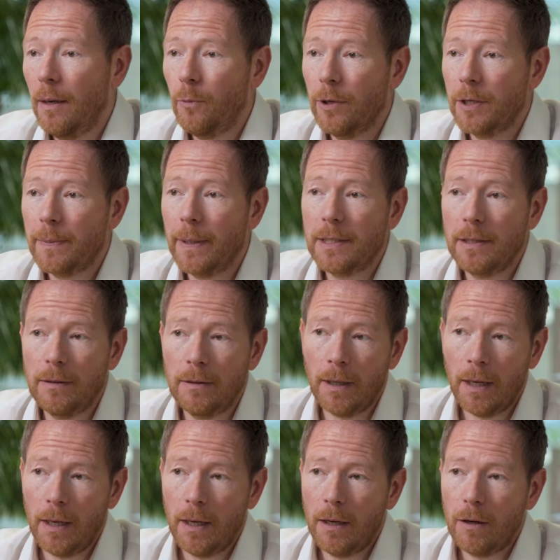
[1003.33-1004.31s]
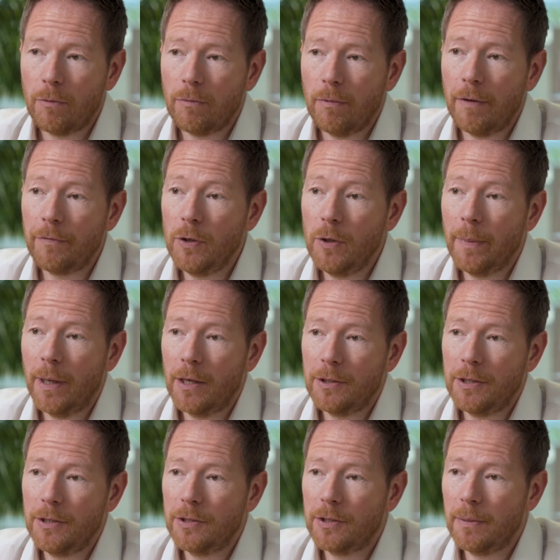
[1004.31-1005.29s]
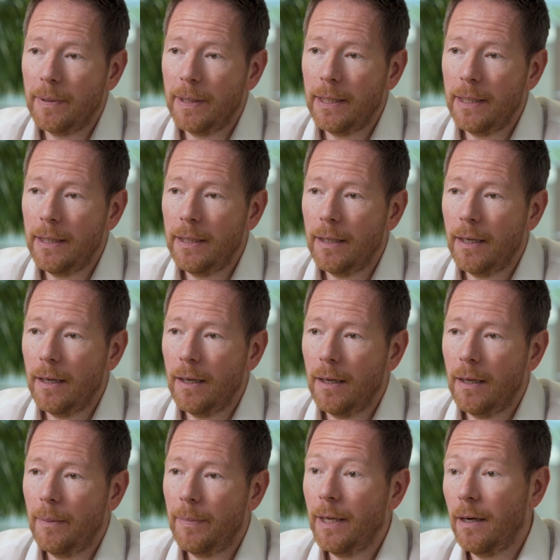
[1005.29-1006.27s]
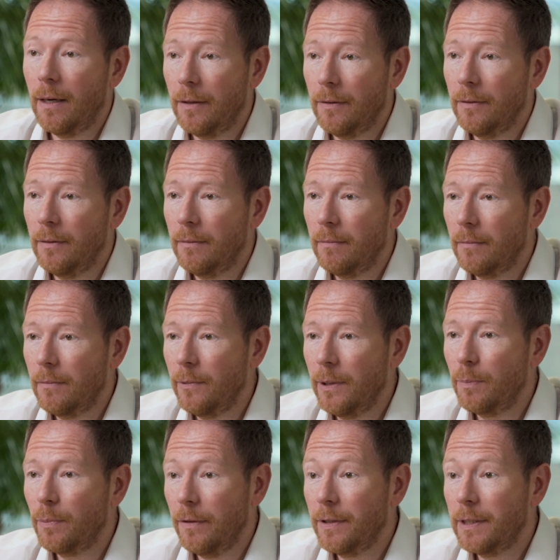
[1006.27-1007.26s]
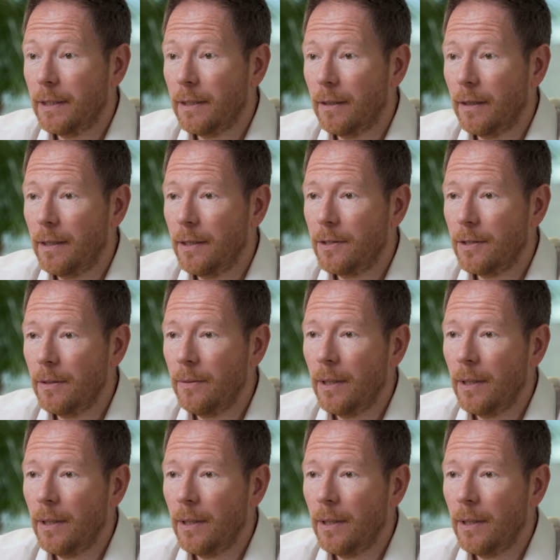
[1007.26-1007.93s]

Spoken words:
We're expecting revenue margins to be a bit higher than we'd previously guided to,